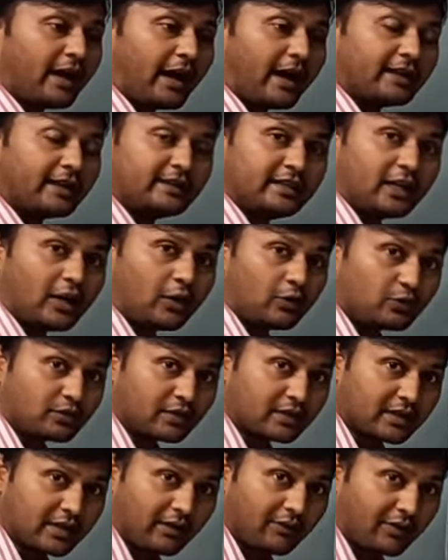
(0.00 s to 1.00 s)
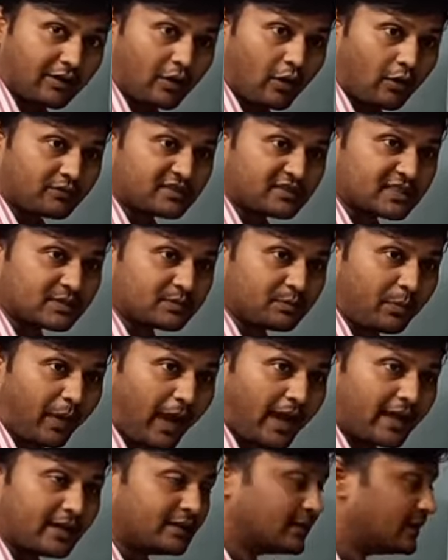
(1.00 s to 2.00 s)
and the outer cover of this
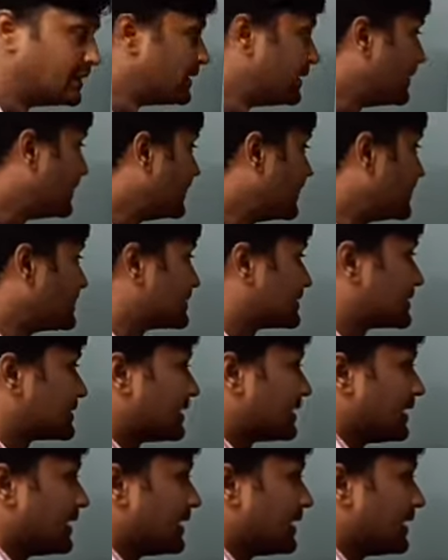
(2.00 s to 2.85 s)
pan, it is